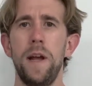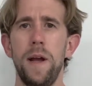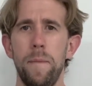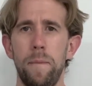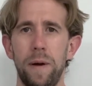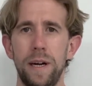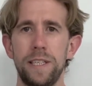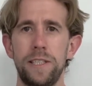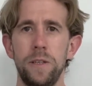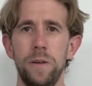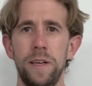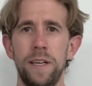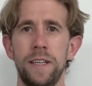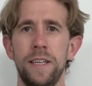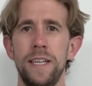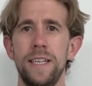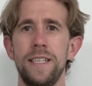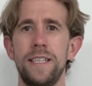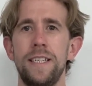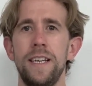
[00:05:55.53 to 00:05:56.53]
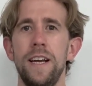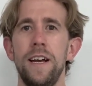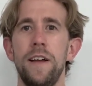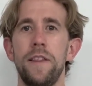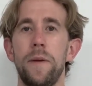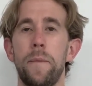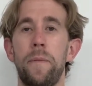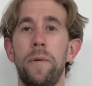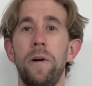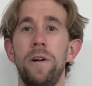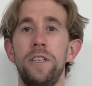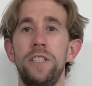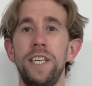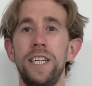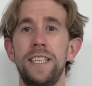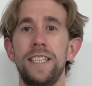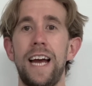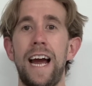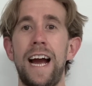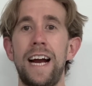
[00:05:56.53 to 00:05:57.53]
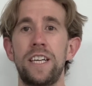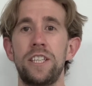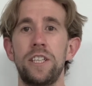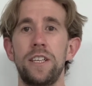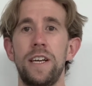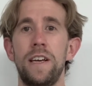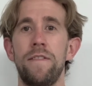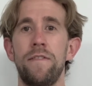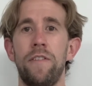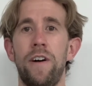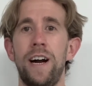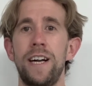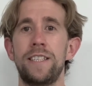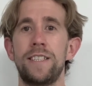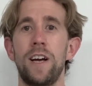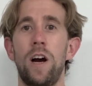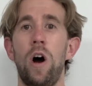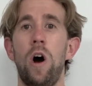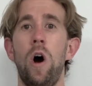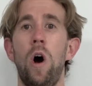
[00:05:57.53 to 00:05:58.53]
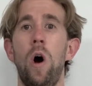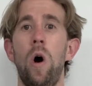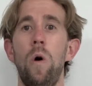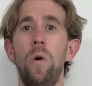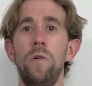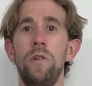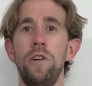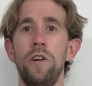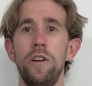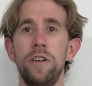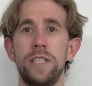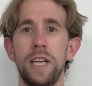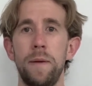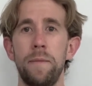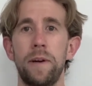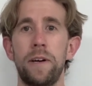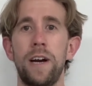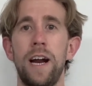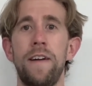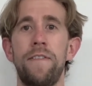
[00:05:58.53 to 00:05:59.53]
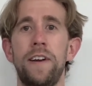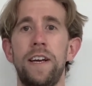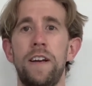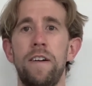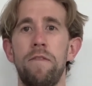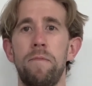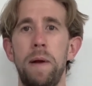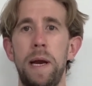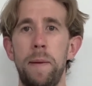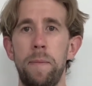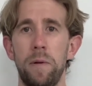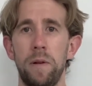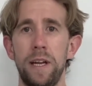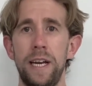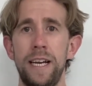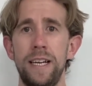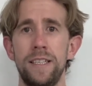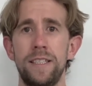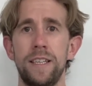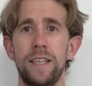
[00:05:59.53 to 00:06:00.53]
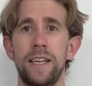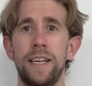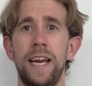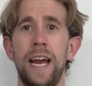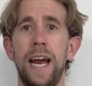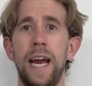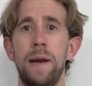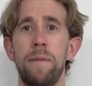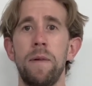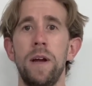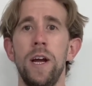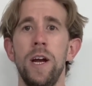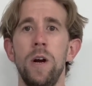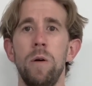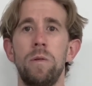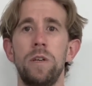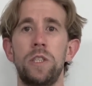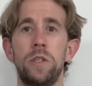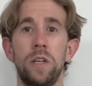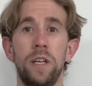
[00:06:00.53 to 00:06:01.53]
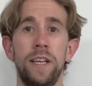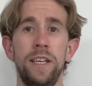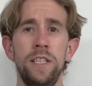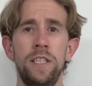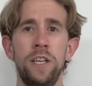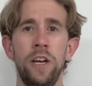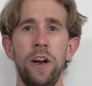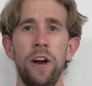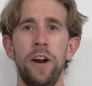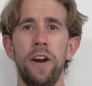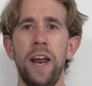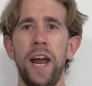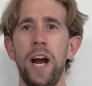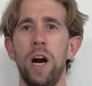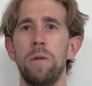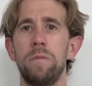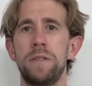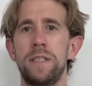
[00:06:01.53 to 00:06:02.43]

By doing this, the project actually invites a whole new demographic of people into the game, which will in turn help